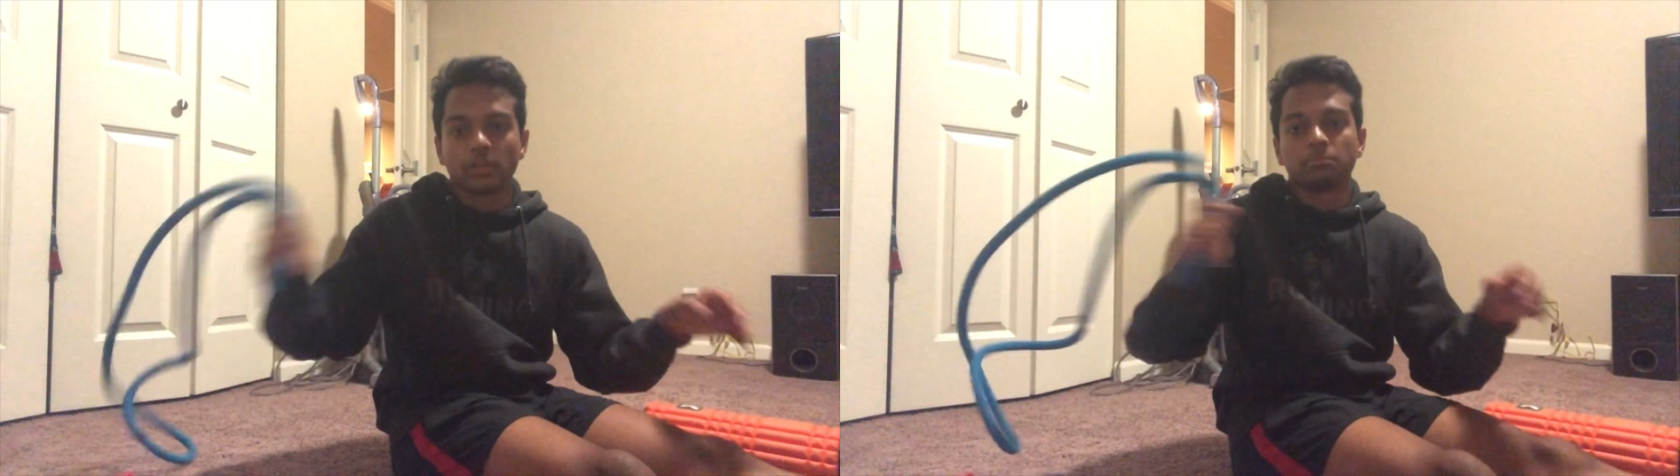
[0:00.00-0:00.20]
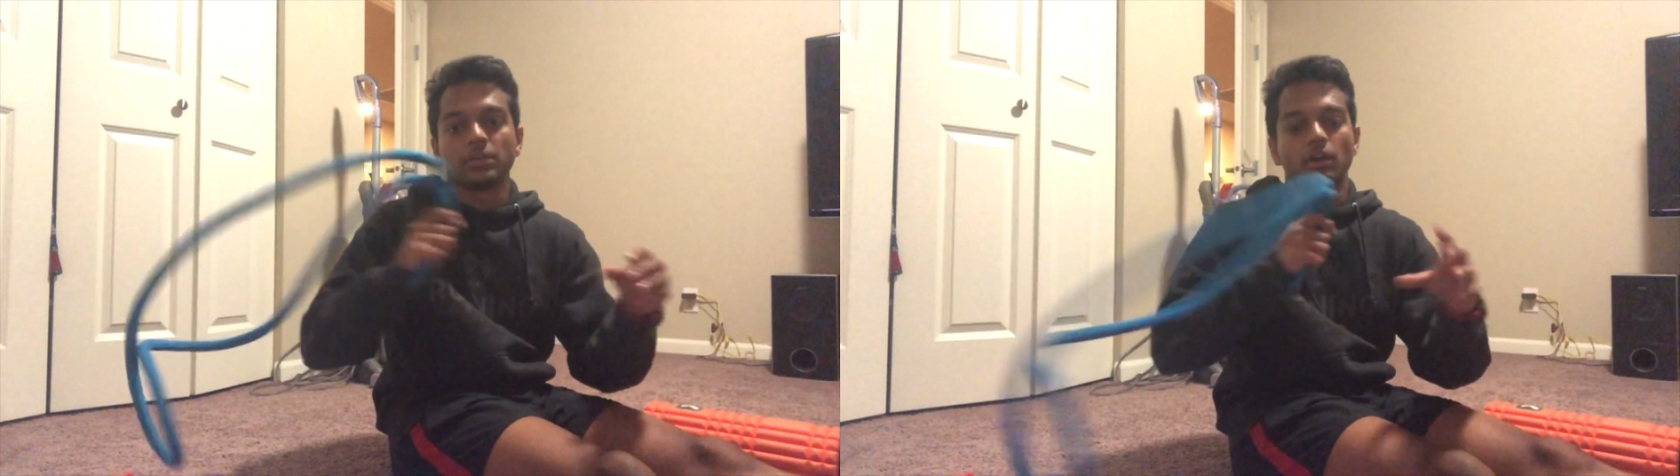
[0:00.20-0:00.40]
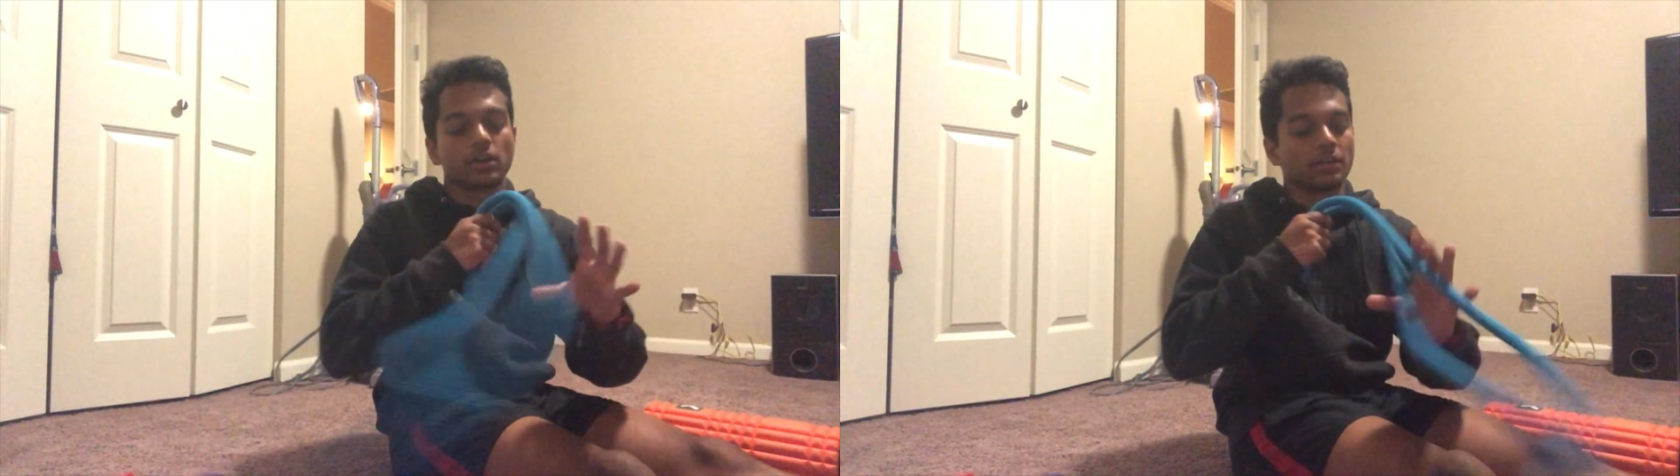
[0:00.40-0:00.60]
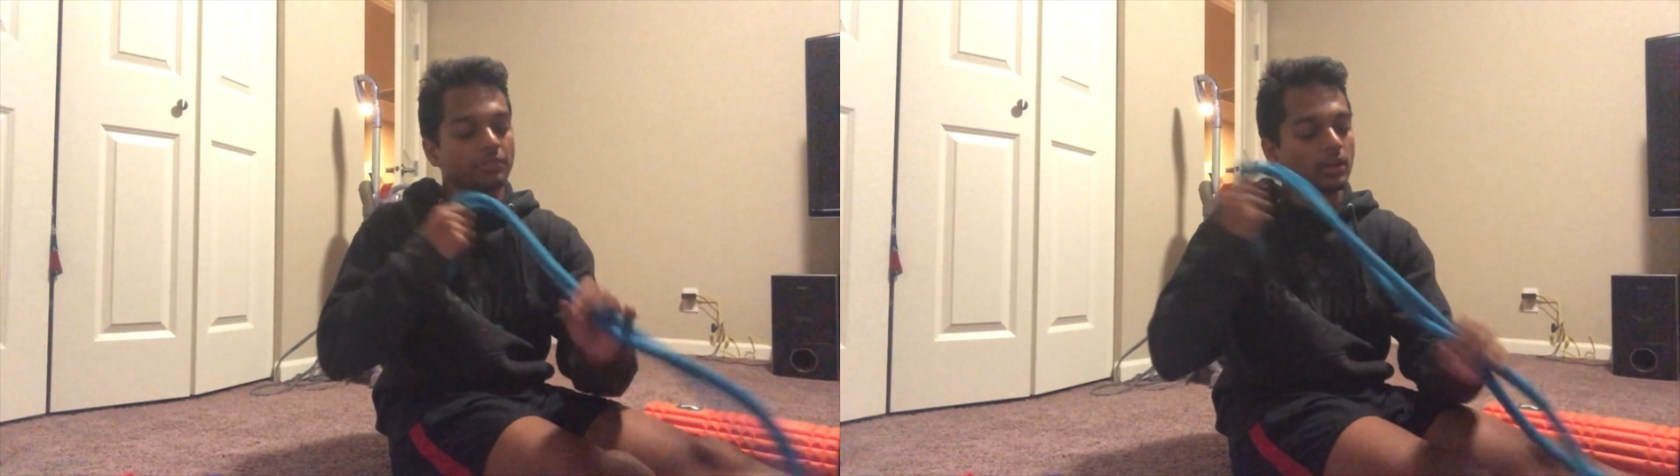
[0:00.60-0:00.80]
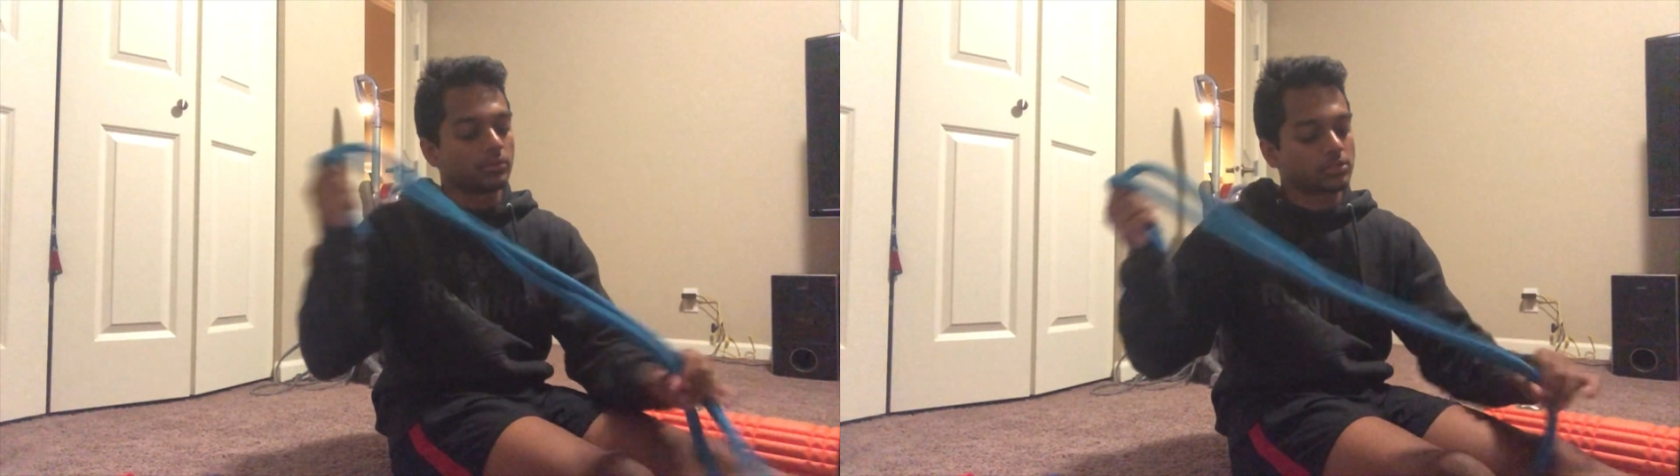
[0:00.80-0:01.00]
and PRF
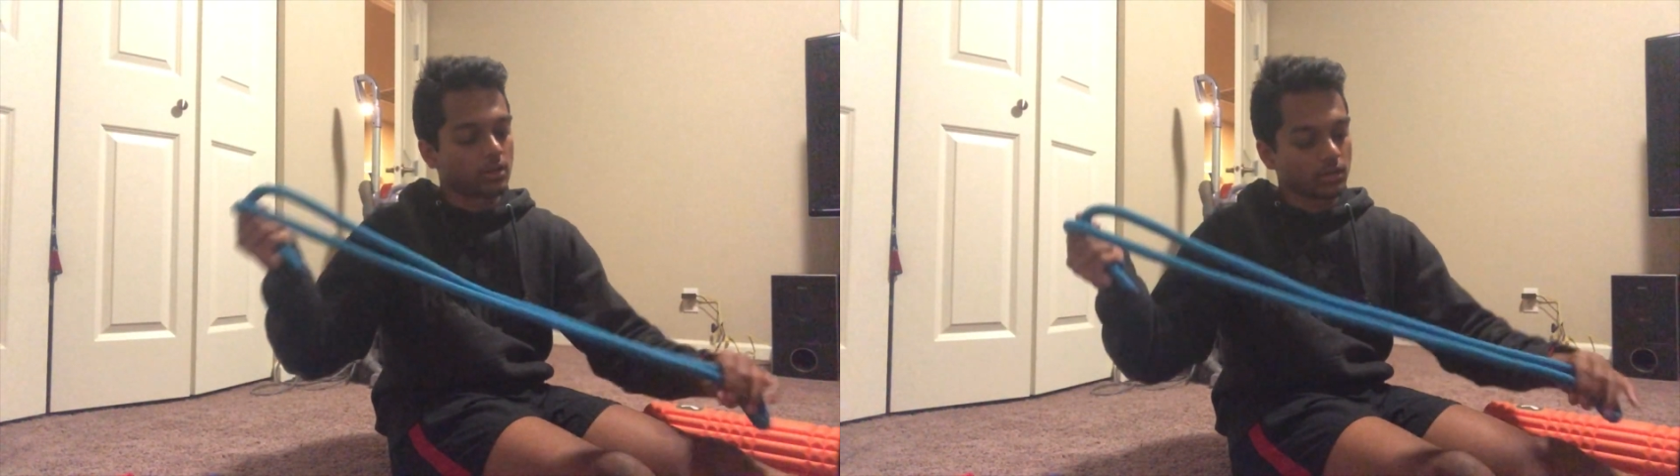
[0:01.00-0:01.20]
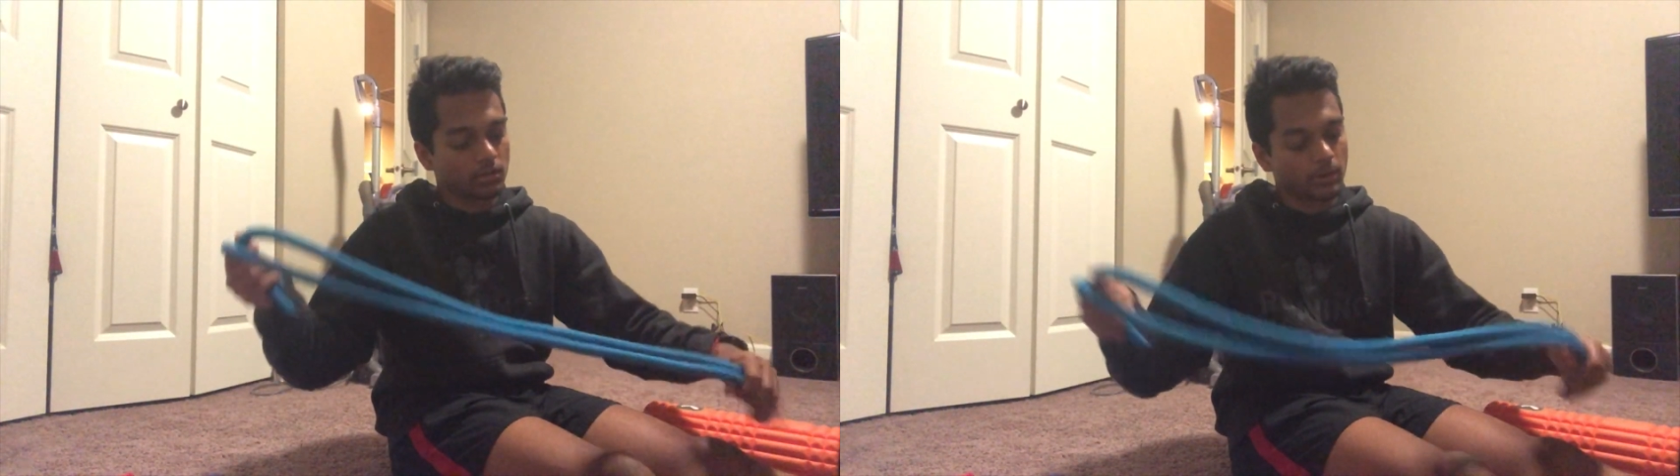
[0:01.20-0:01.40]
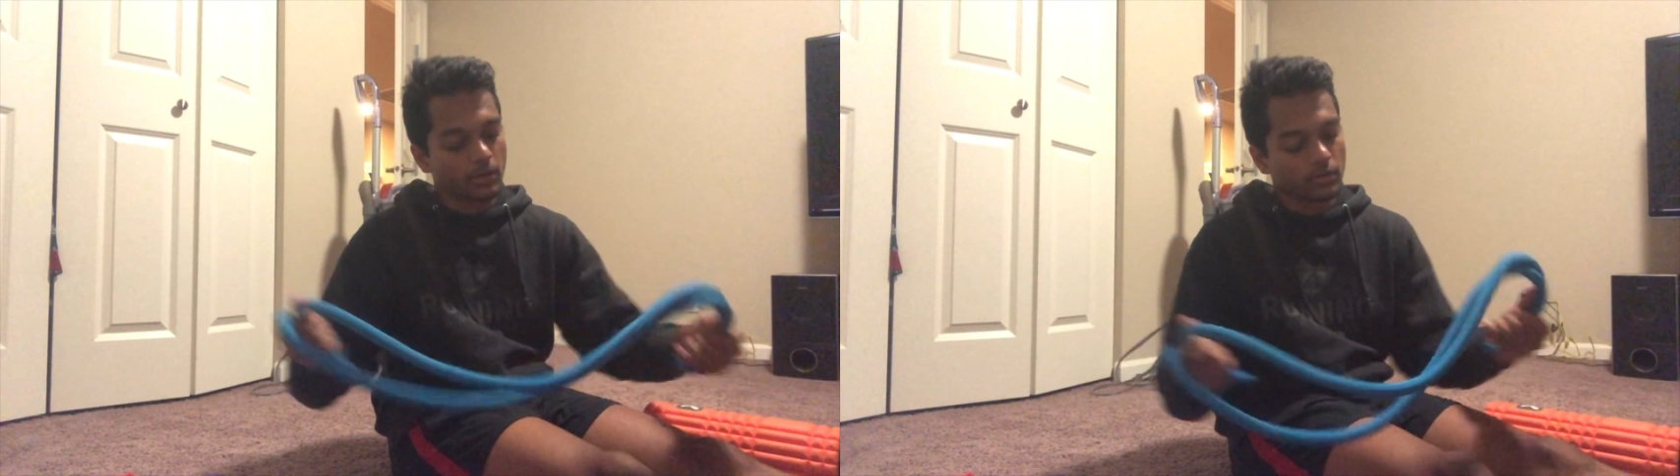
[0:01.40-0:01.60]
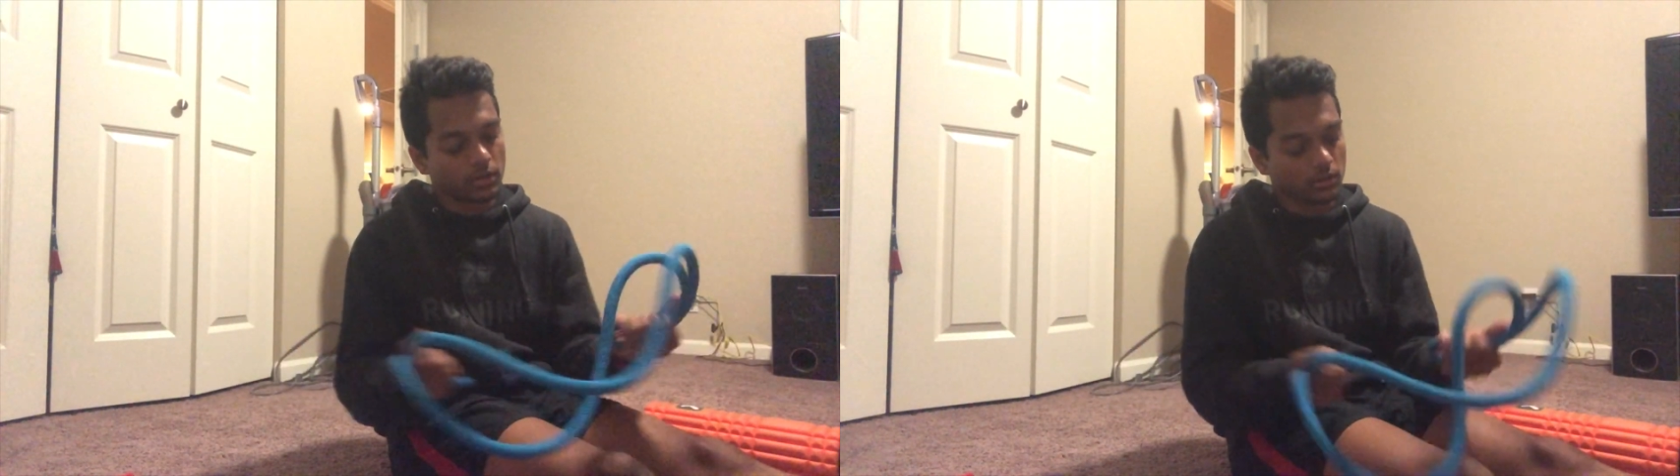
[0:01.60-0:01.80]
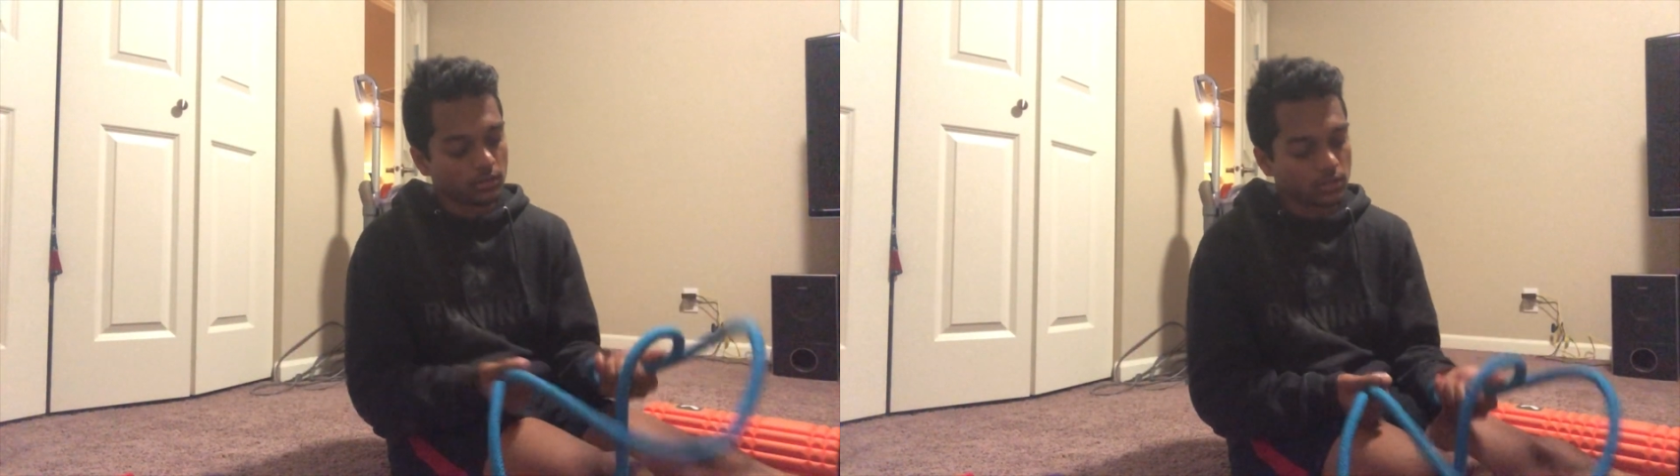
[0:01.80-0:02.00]
that I was talking about
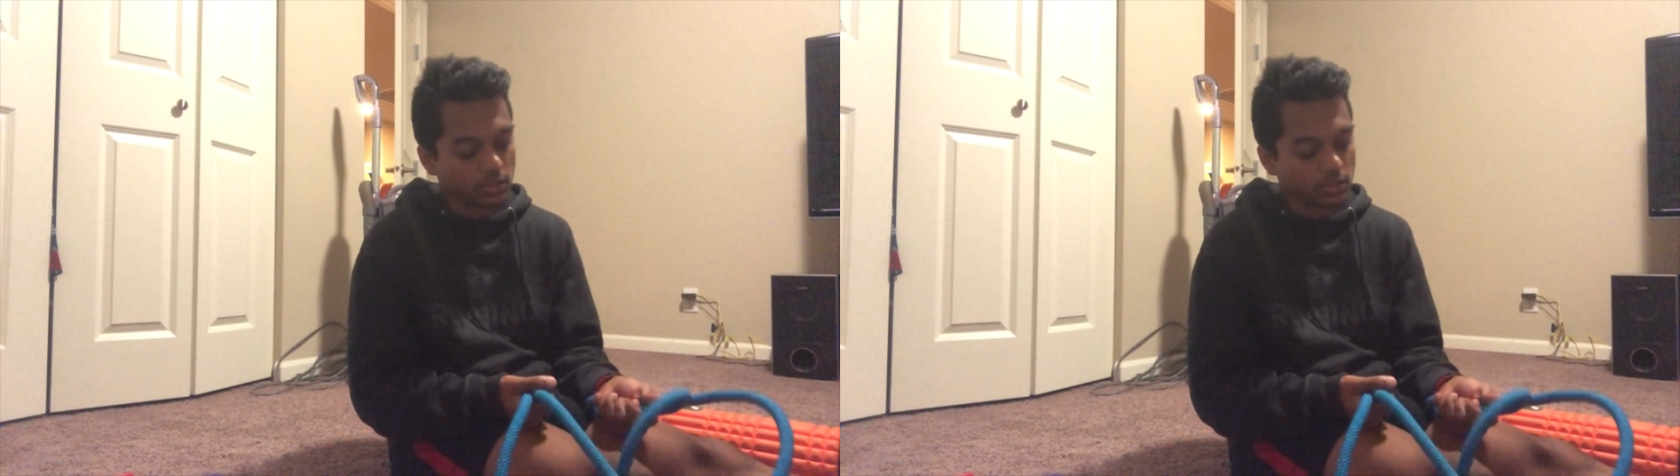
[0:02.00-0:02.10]
in